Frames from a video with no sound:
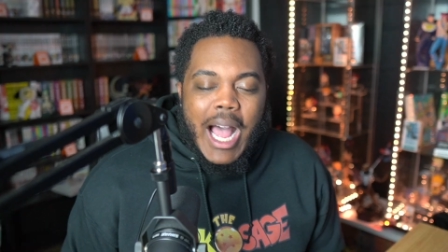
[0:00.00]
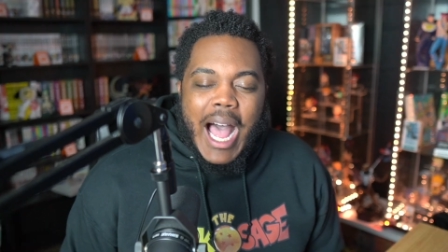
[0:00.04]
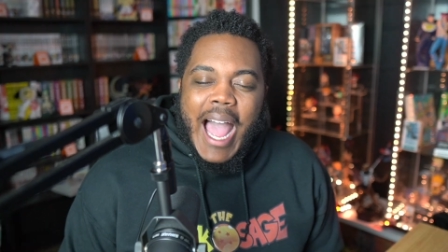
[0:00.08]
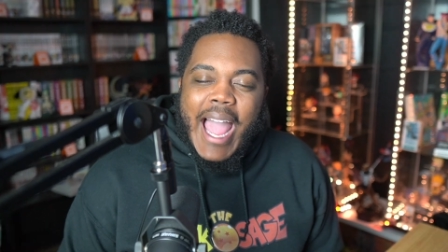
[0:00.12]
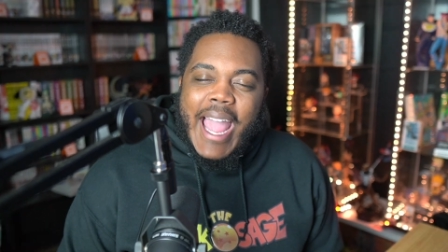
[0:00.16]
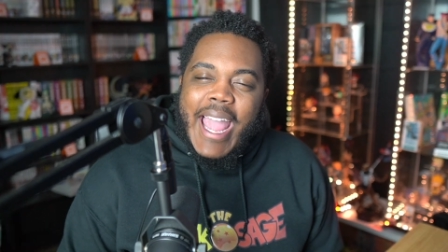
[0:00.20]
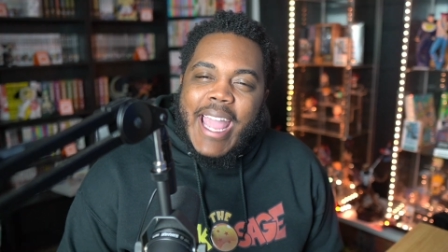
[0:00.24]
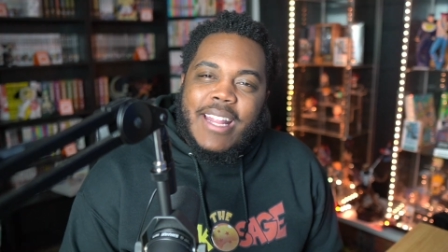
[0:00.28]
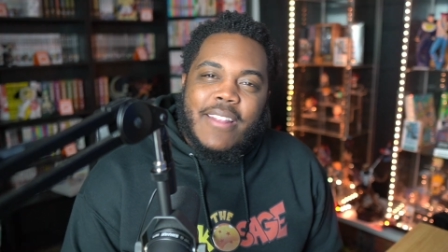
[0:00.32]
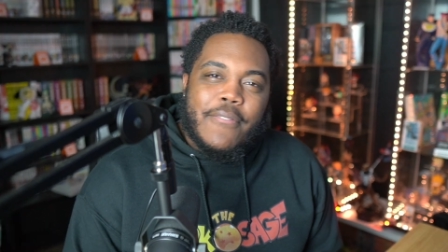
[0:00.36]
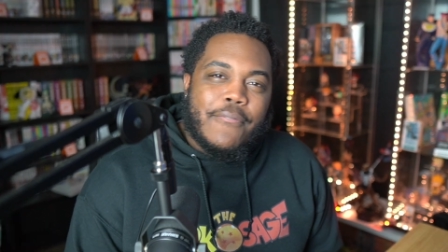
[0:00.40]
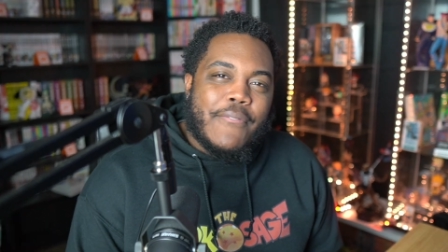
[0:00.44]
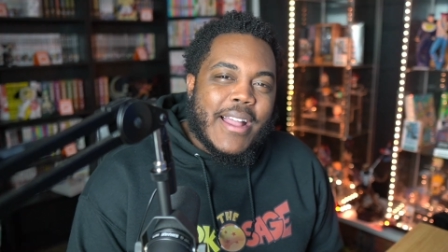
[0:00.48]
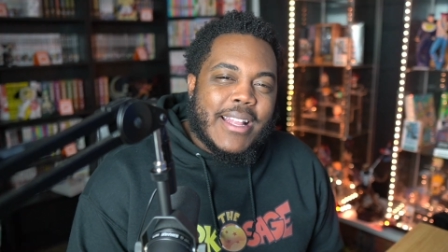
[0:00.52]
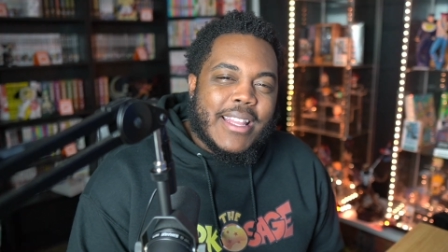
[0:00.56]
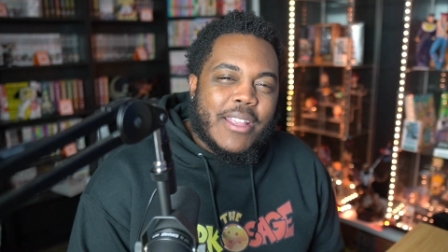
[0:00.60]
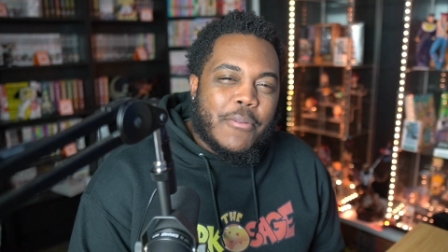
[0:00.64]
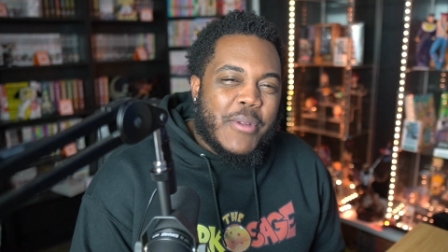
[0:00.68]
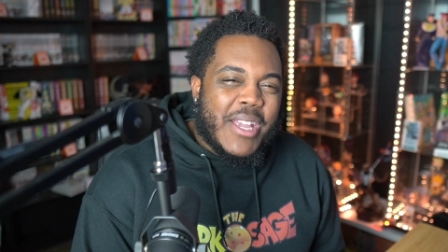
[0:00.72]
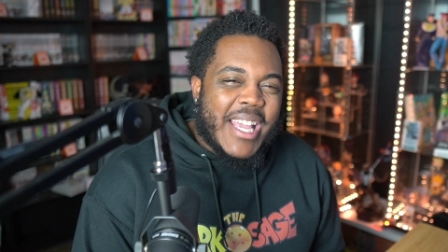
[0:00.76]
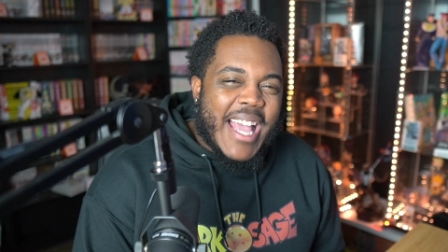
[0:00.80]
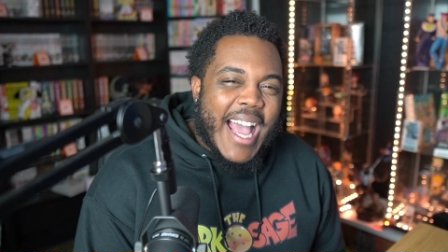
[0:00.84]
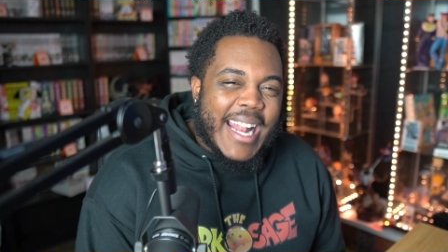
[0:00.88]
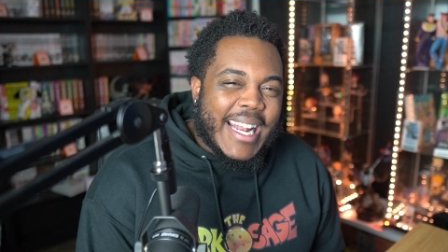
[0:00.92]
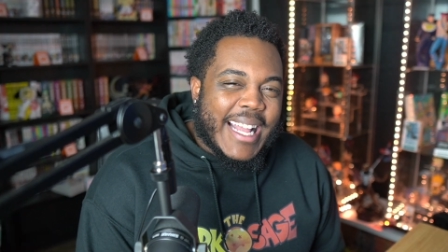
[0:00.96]
I hate the fact that we
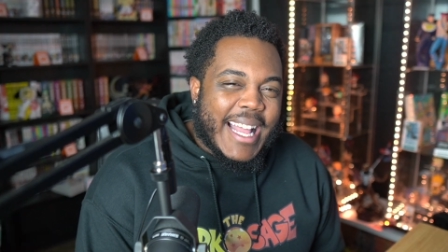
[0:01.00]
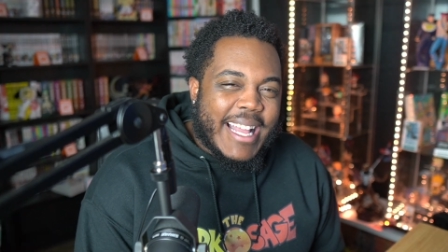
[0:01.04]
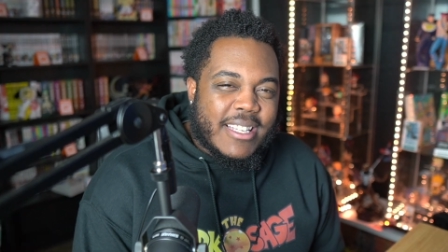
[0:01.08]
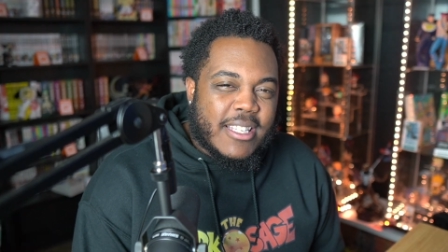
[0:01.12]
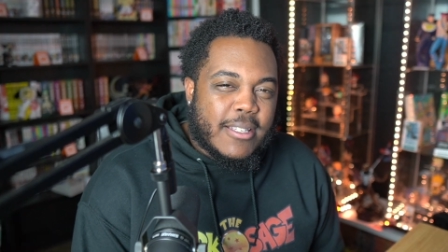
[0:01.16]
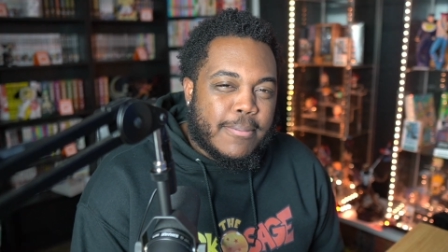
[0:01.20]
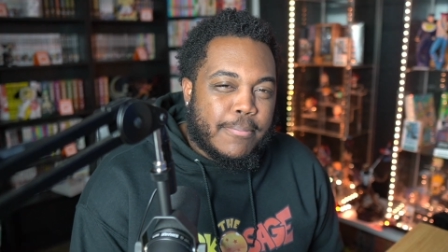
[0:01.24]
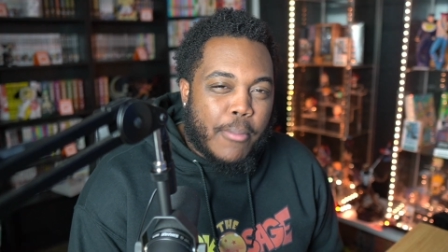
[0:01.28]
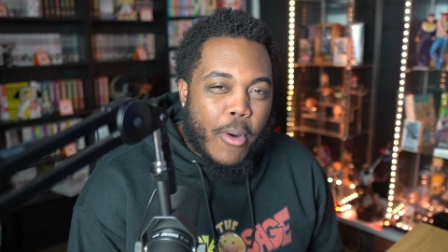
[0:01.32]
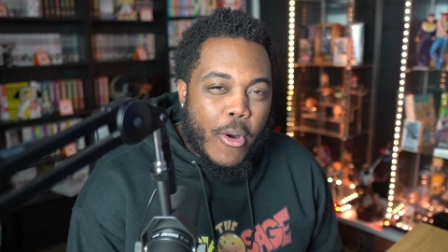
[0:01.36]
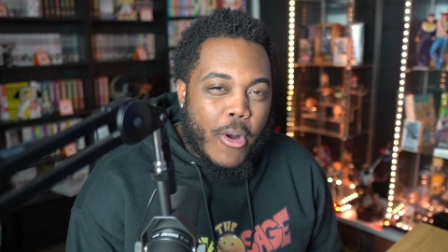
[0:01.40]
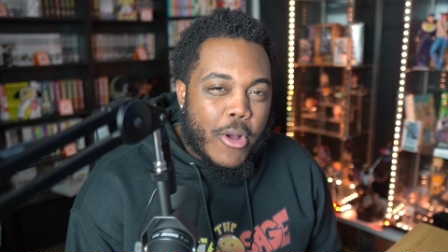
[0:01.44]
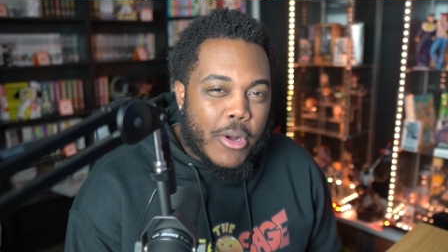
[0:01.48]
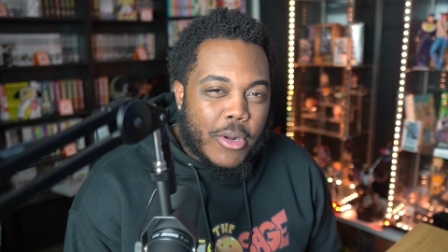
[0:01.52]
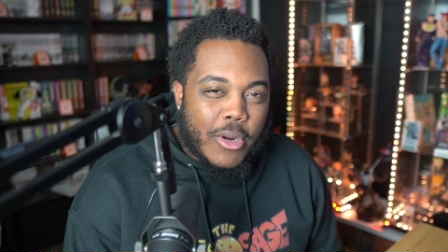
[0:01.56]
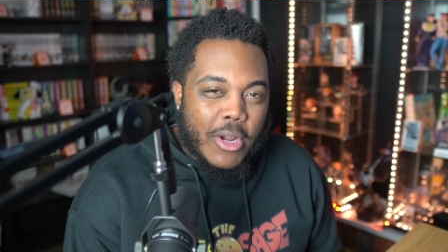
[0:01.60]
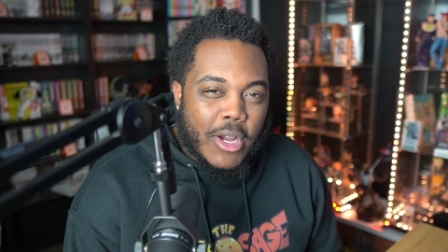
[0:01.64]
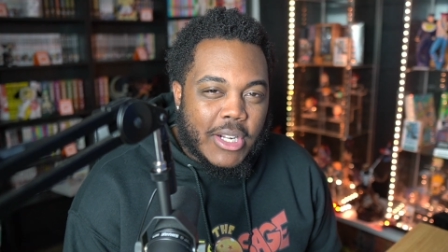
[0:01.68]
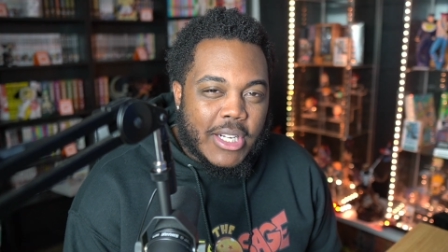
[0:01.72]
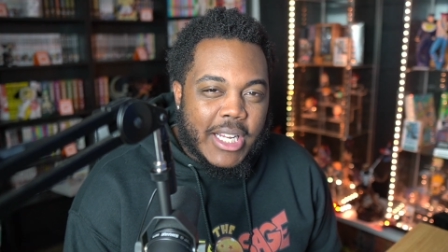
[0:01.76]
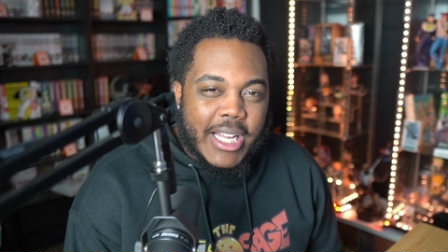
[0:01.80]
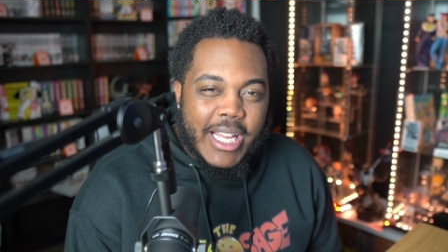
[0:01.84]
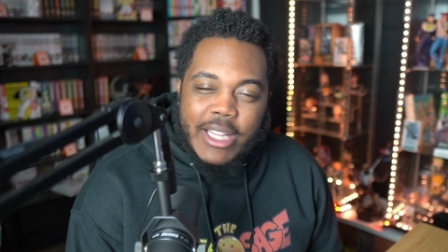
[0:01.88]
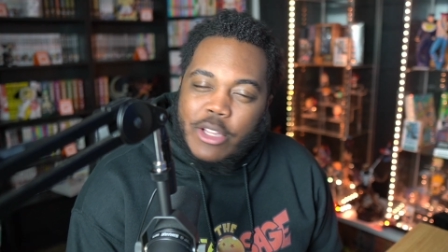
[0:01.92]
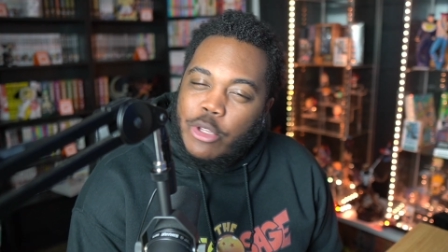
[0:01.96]
kind of got spoiled
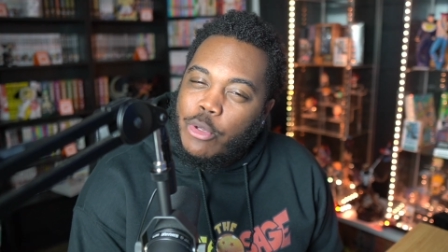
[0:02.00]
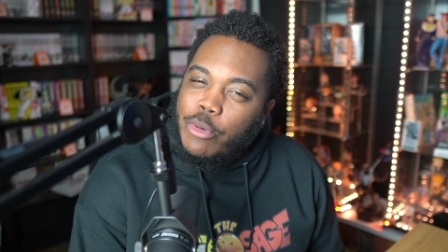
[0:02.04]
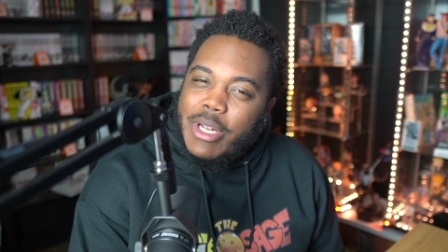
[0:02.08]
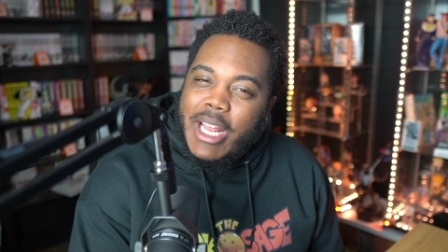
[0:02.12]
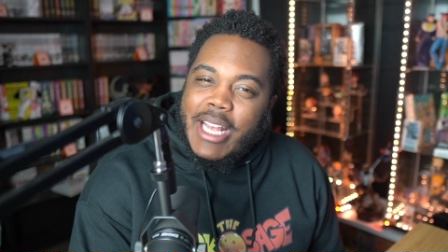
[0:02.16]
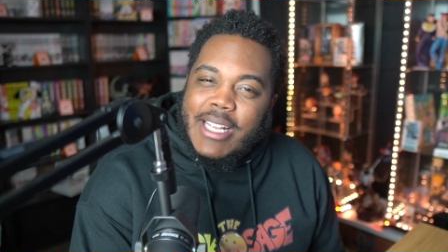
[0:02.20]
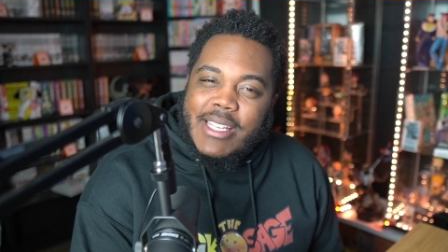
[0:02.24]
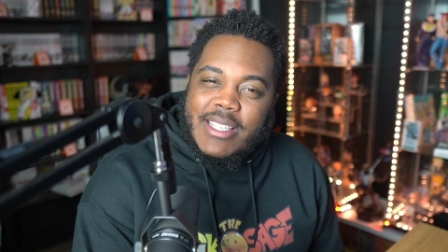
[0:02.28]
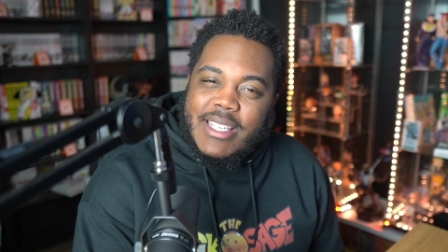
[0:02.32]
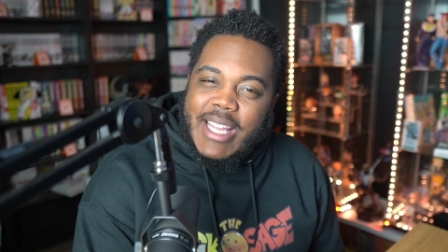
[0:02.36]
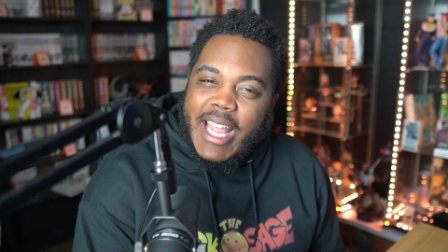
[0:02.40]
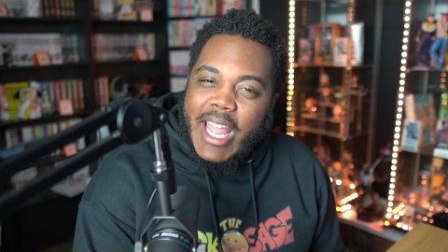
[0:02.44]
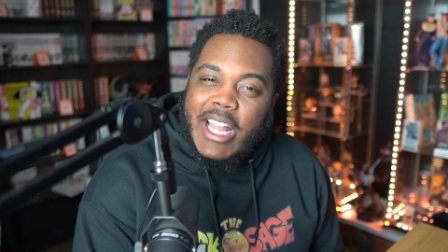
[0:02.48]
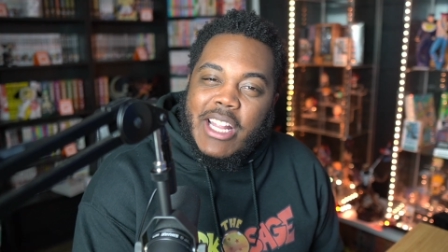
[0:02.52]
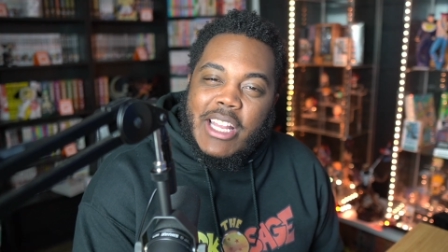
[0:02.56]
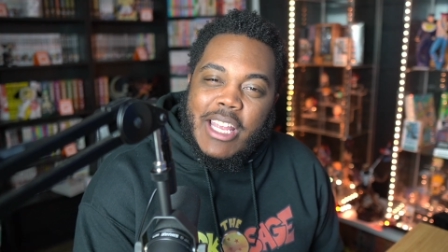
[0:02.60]
on it through that stand